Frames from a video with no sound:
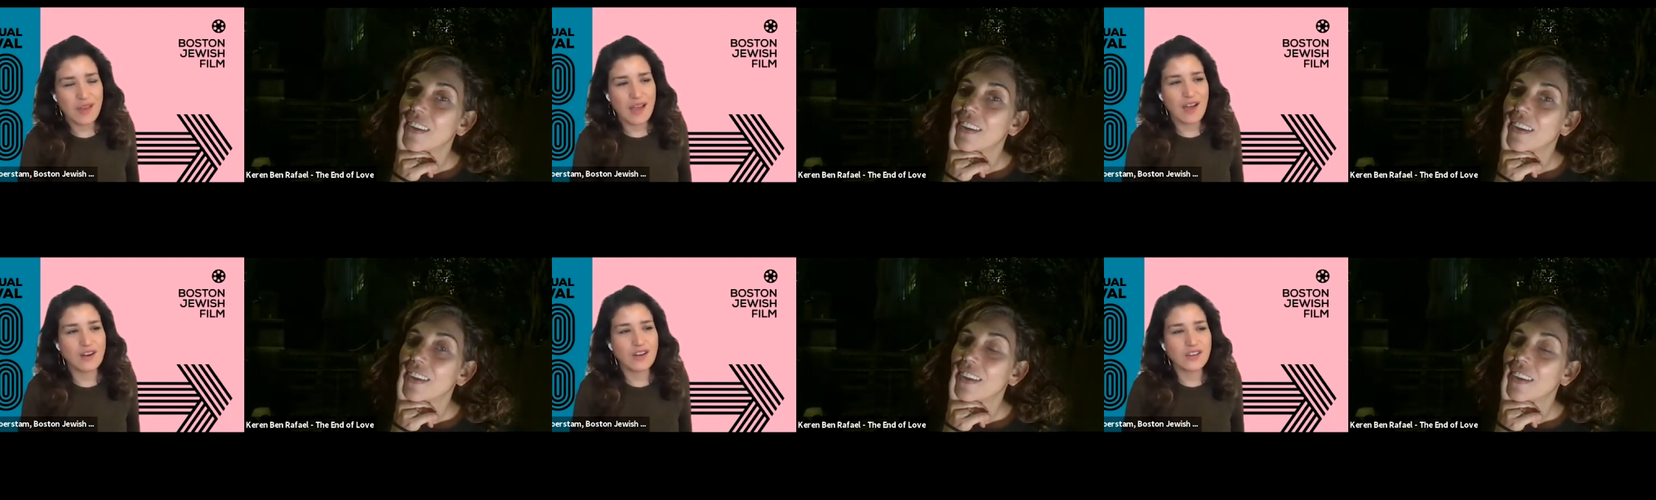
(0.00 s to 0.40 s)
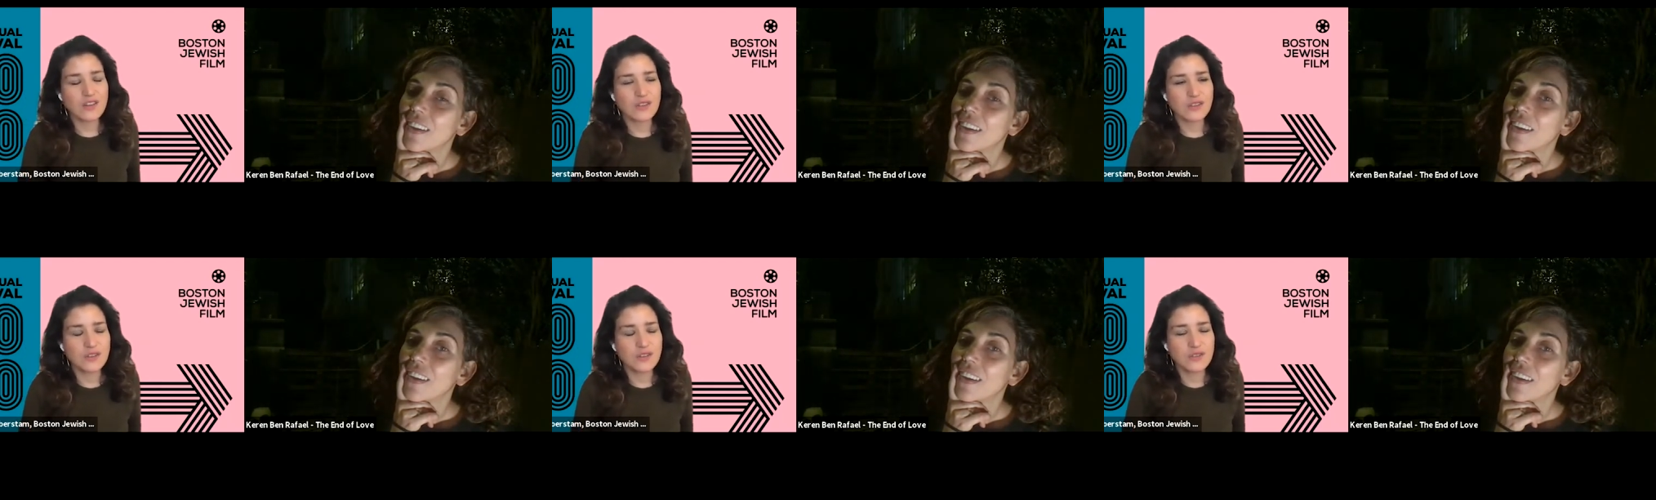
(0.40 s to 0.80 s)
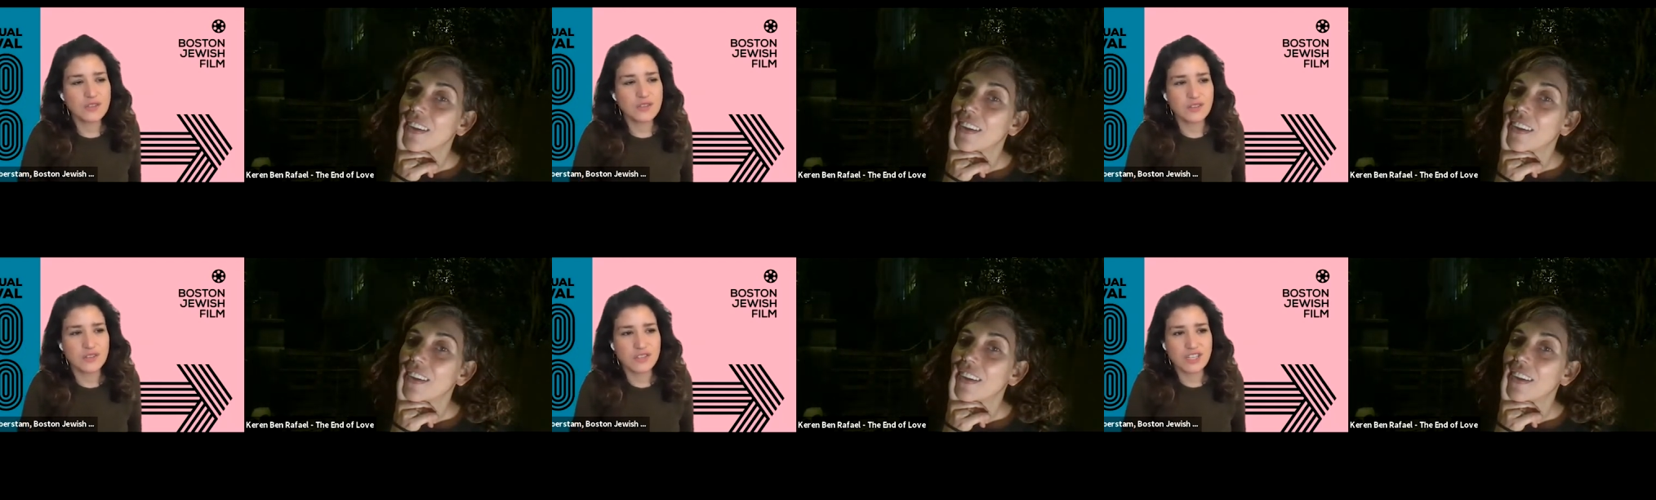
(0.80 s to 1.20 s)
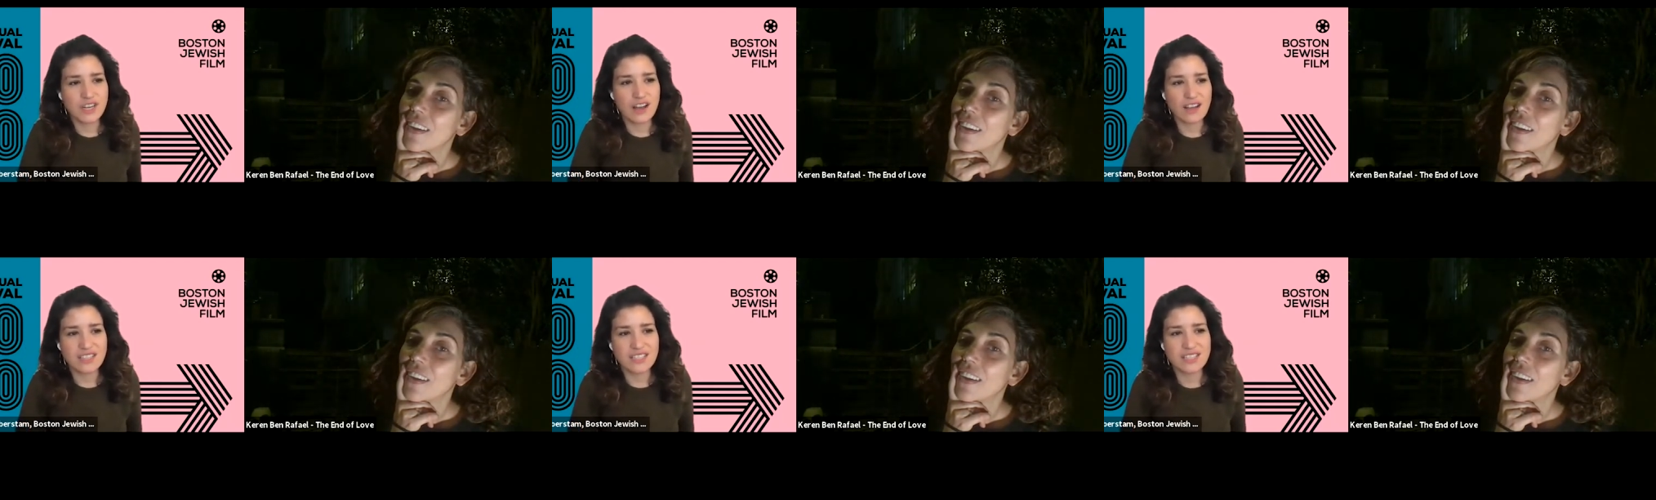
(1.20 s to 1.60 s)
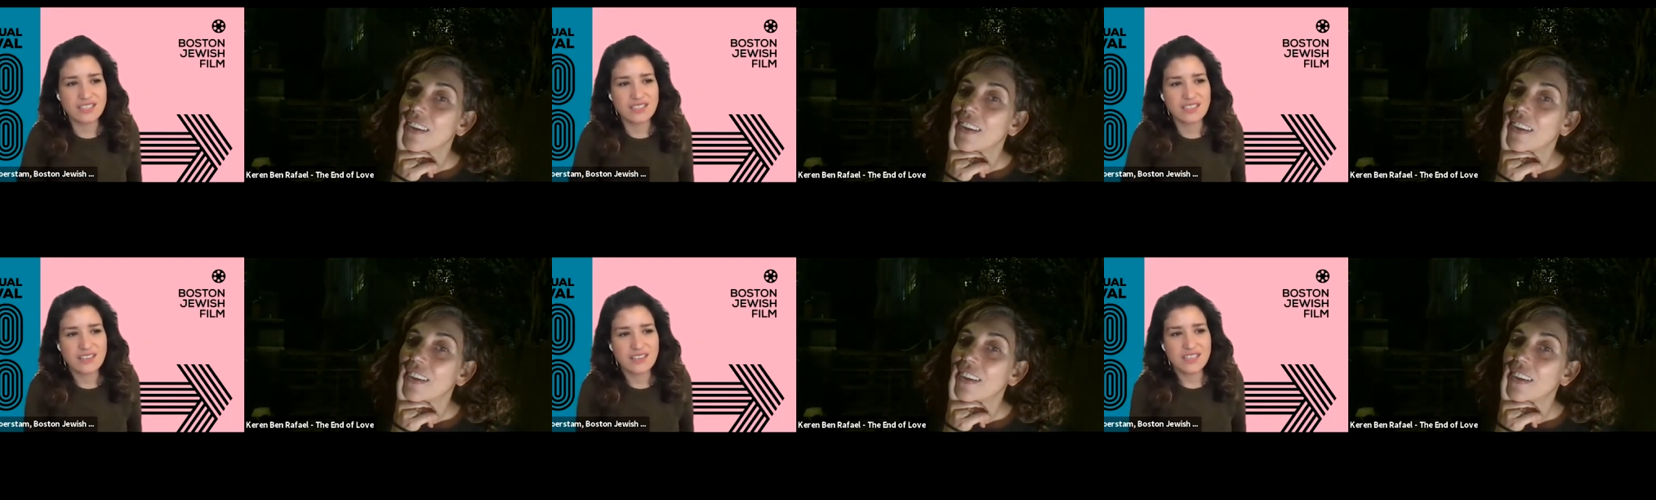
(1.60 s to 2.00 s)
Speaker 1: how did you use those
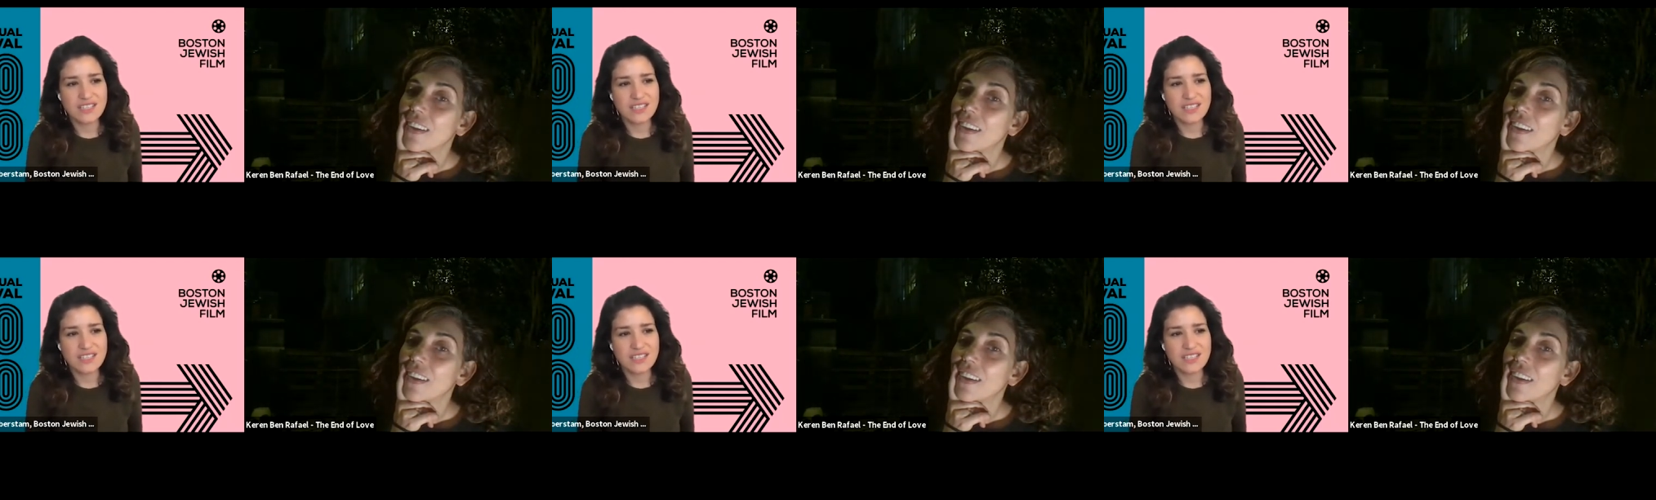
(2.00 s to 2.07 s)
shots